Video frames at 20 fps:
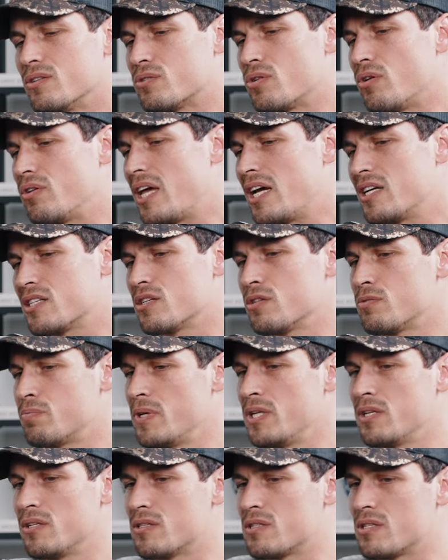so that's just
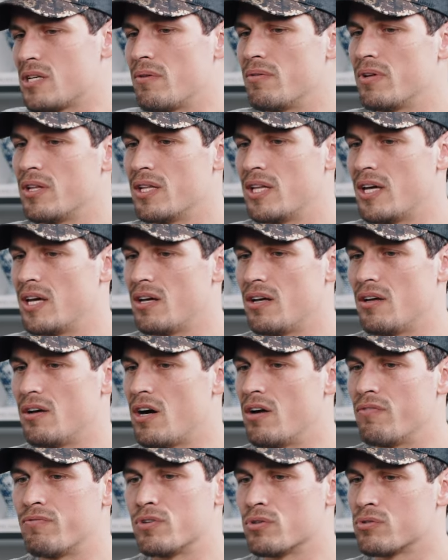been something that
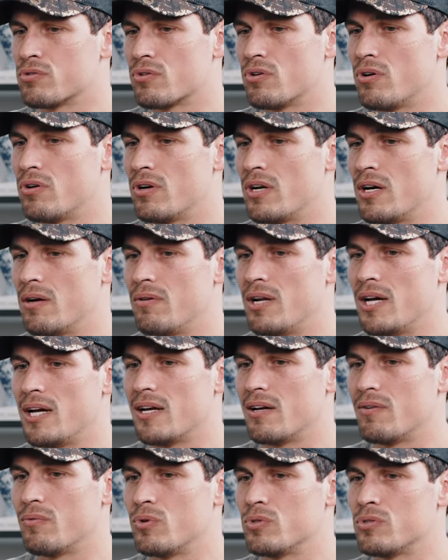I've just grown up
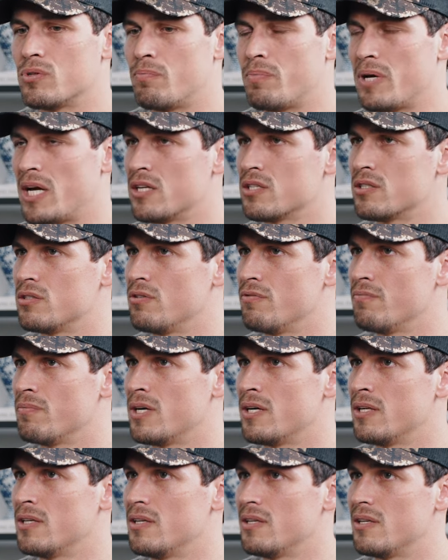like was a passion of
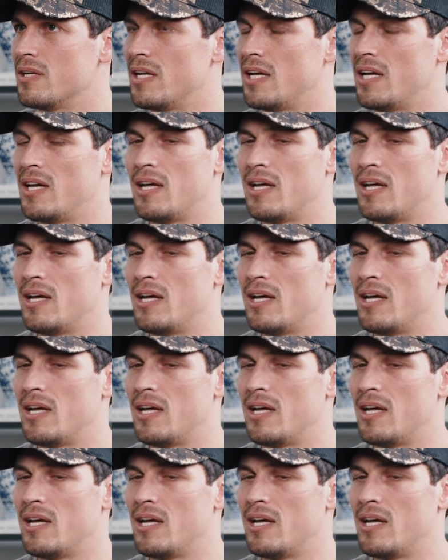mine, mm.